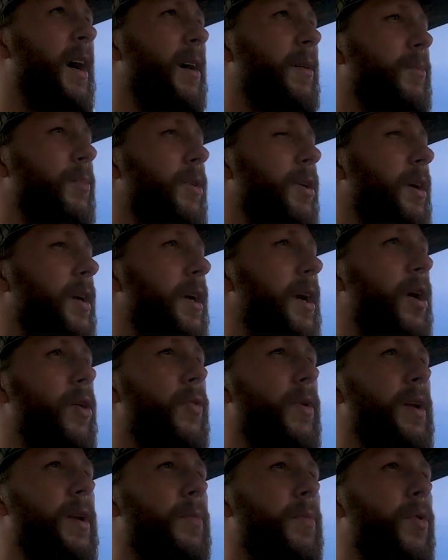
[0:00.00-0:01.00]
I'm going to
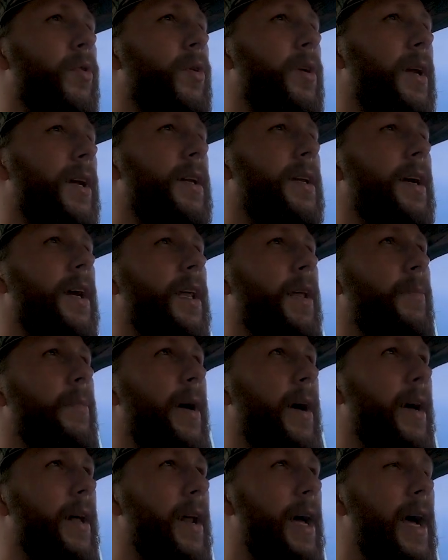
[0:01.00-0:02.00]
go into more detail
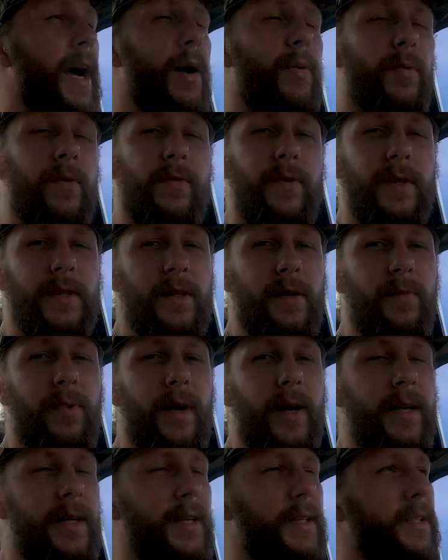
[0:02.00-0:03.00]
about how we're fixing to
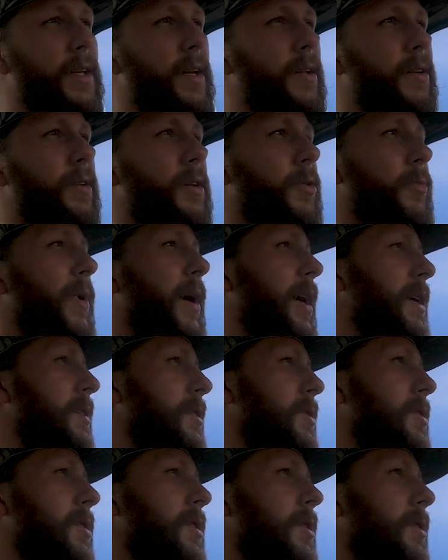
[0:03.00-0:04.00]
plant these other 2
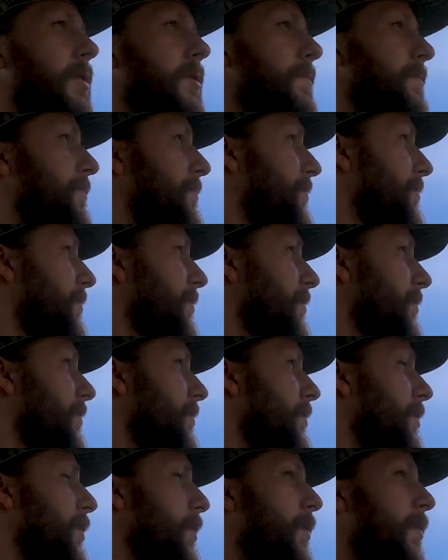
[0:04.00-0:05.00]
bags of shield
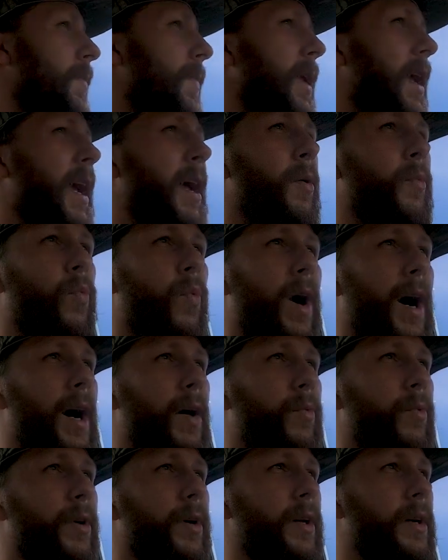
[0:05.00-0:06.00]
and
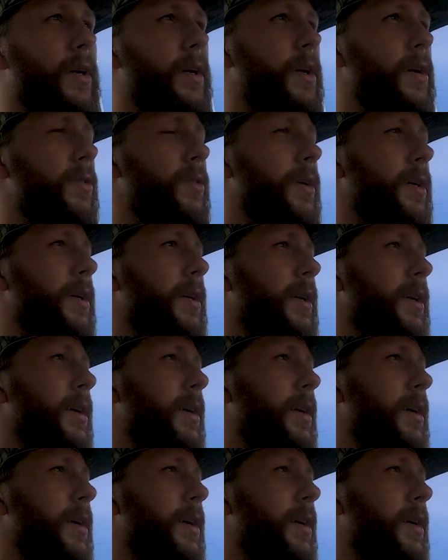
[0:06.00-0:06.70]
why we're going to do it.